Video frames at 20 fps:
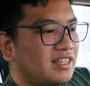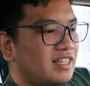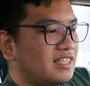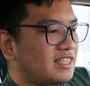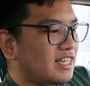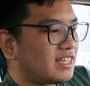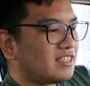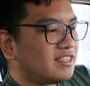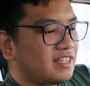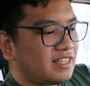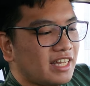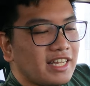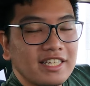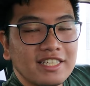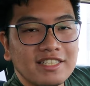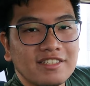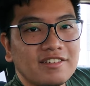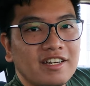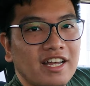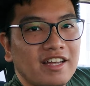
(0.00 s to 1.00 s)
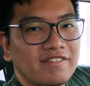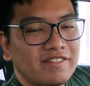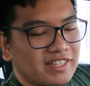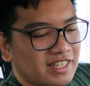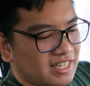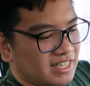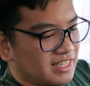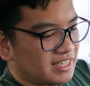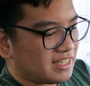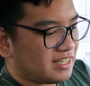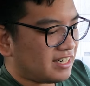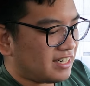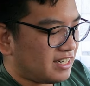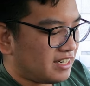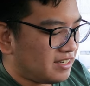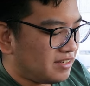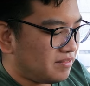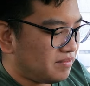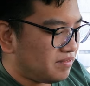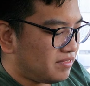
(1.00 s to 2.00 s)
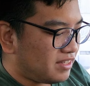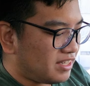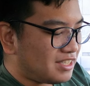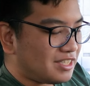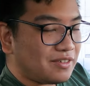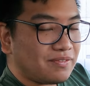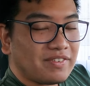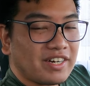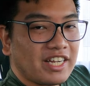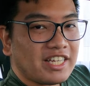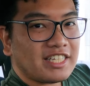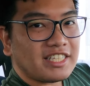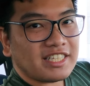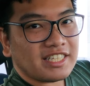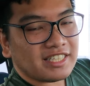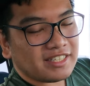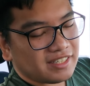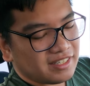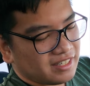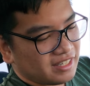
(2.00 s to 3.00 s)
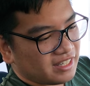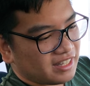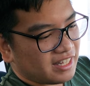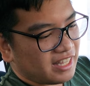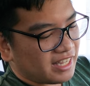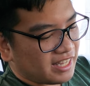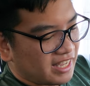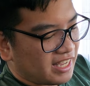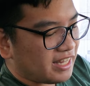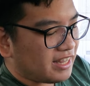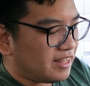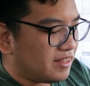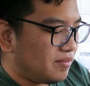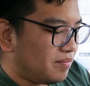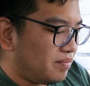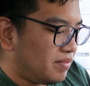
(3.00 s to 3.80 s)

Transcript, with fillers: that's actually nice to have in this car. It's surprising again.